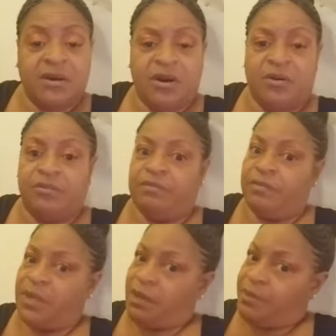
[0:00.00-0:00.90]
oh,
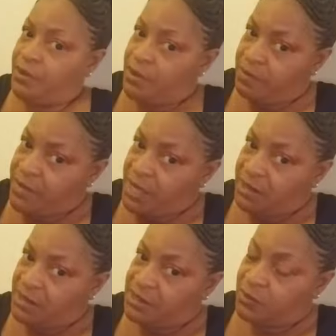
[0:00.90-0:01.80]
maybe I ought to make
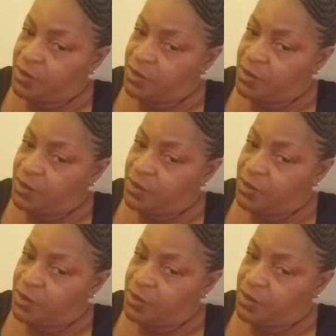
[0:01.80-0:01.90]
this